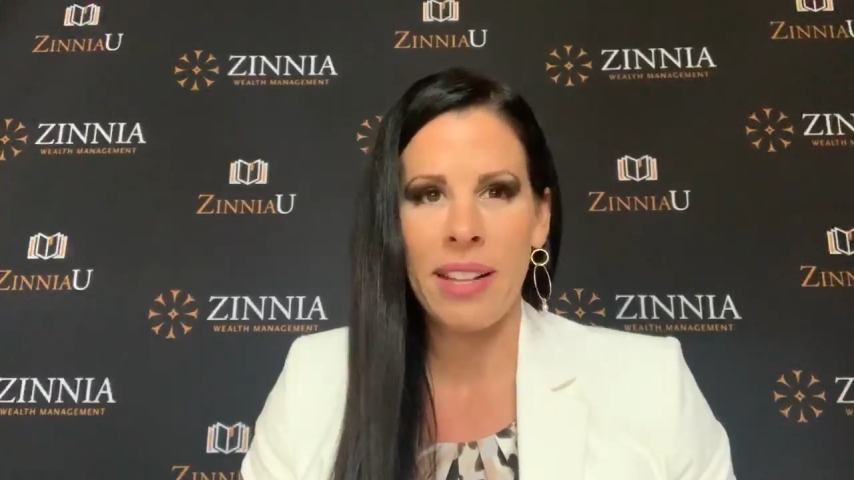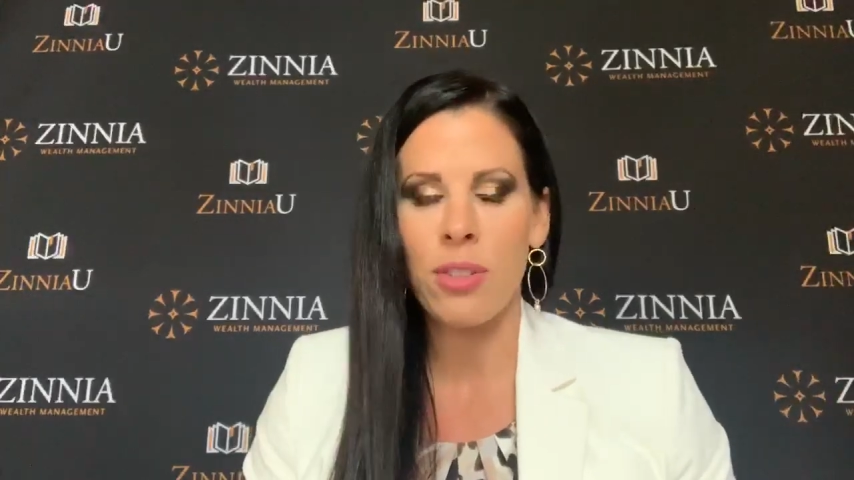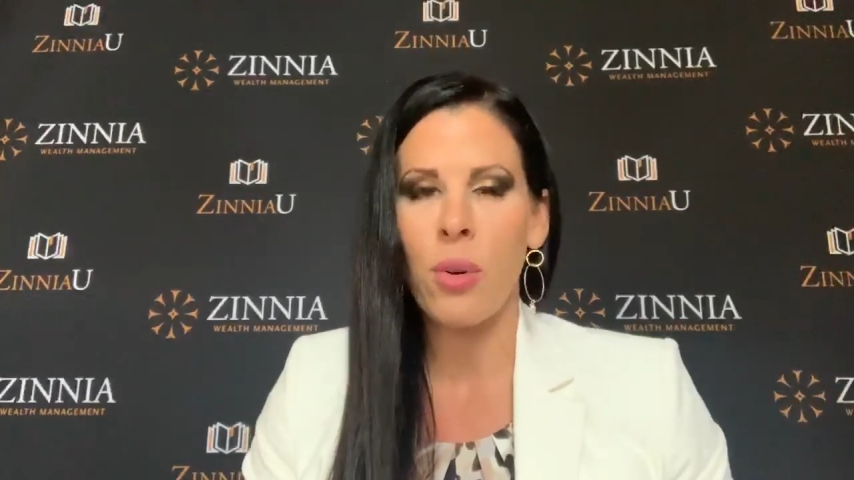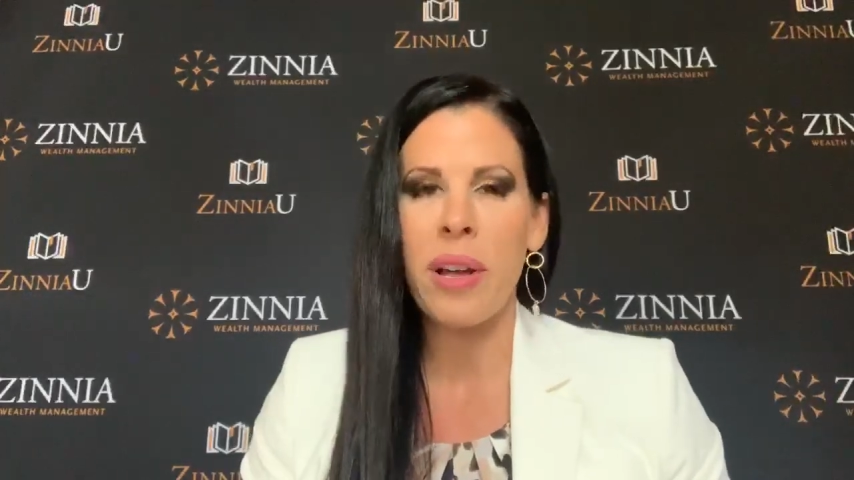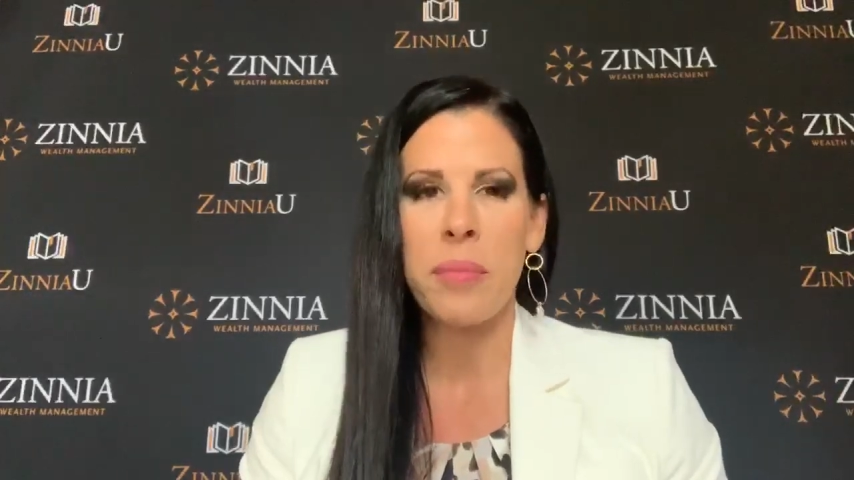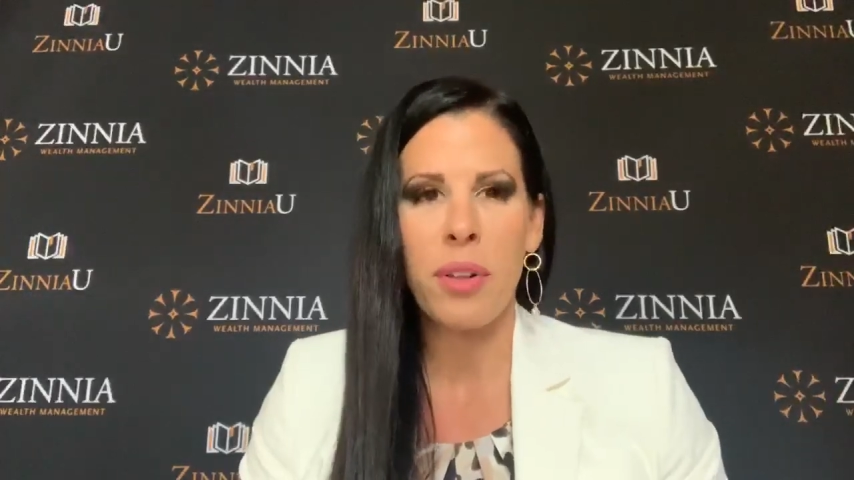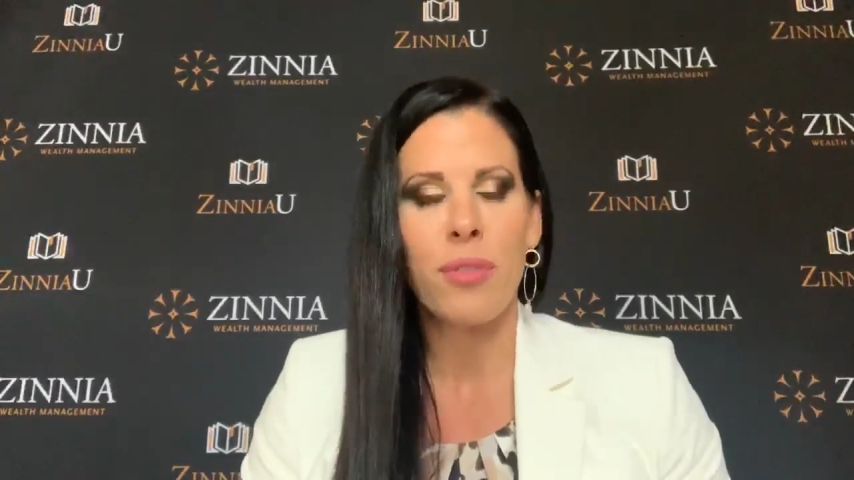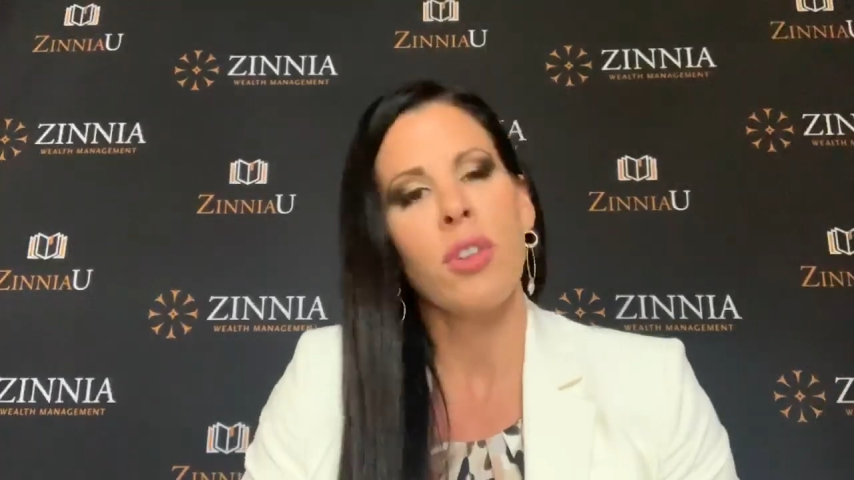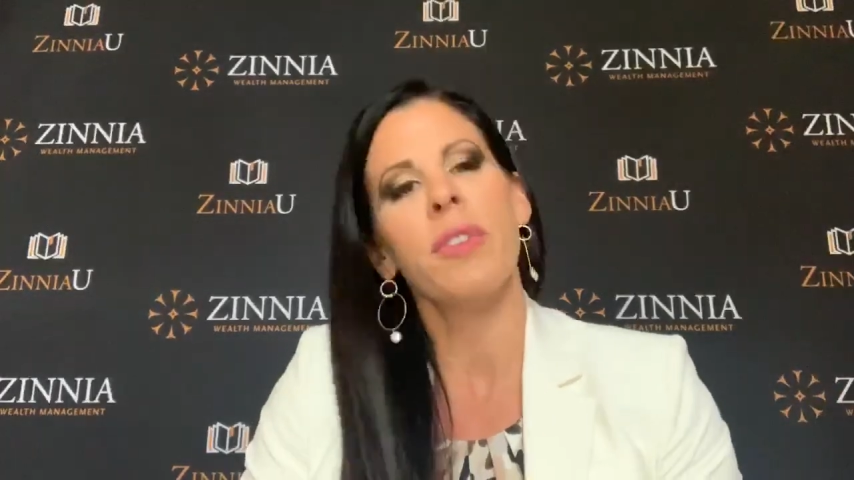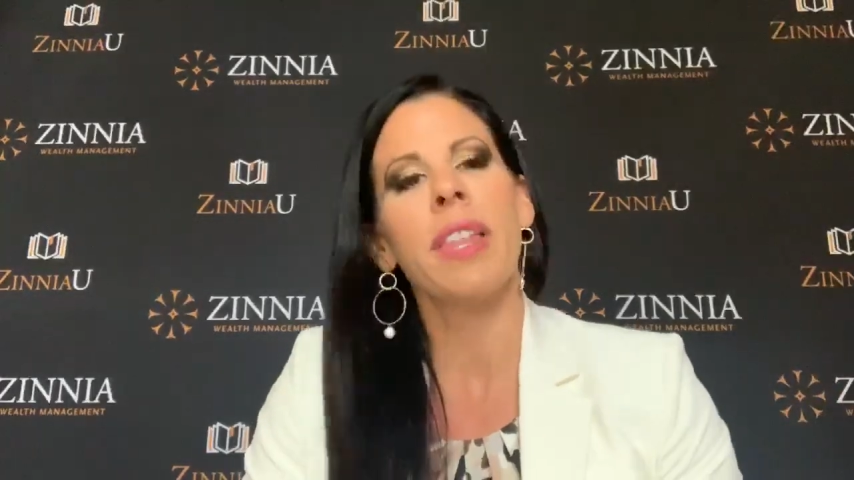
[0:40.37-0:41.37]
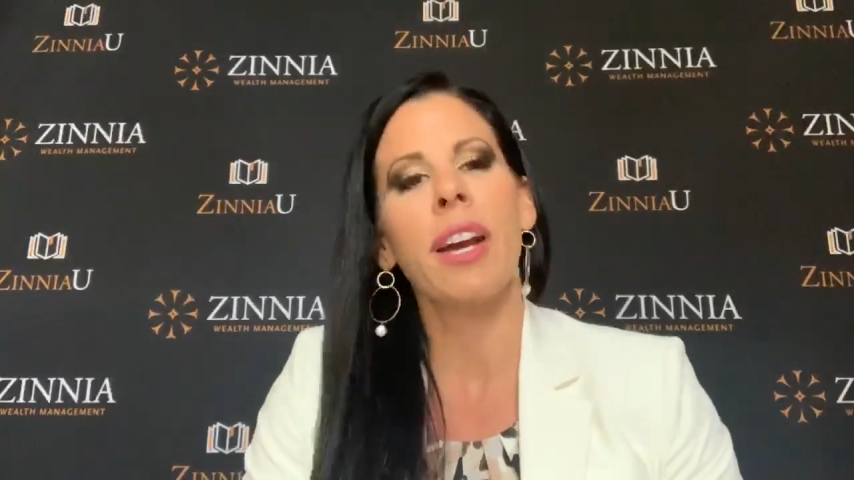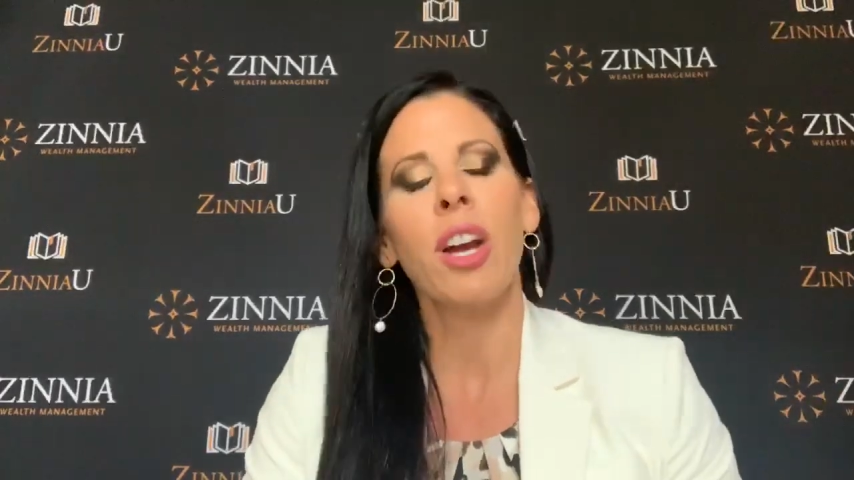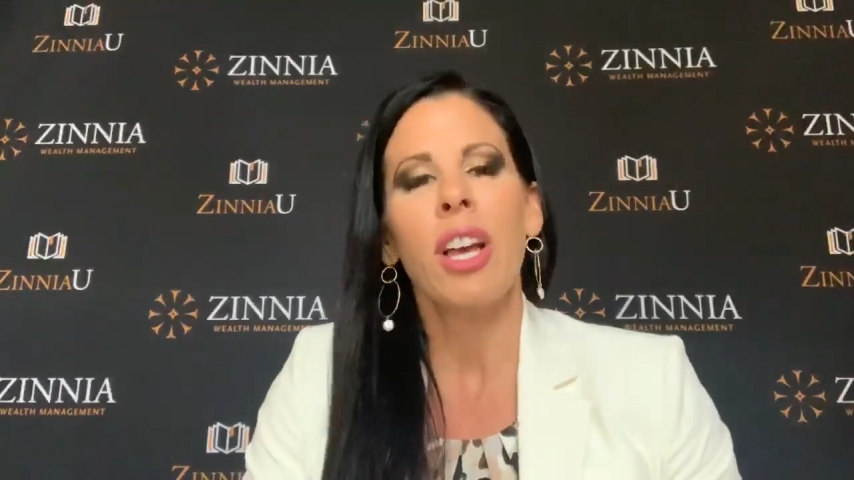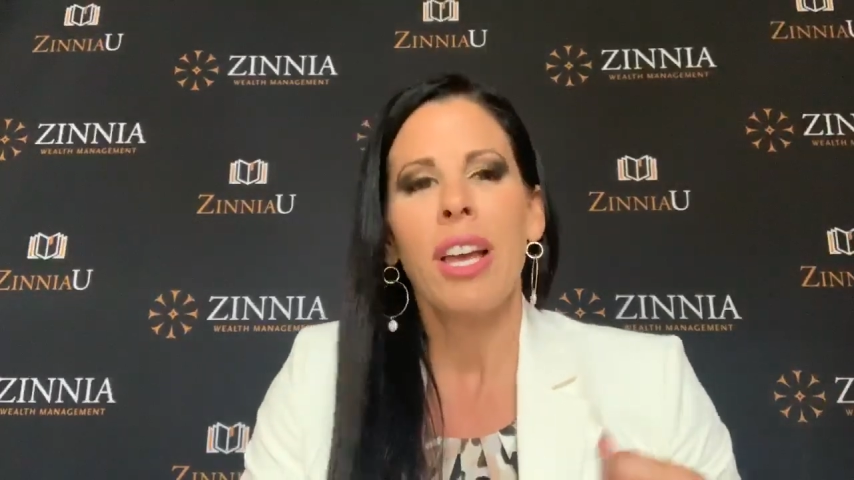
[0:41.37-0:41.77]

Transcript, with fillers: It's quite beautiful over there.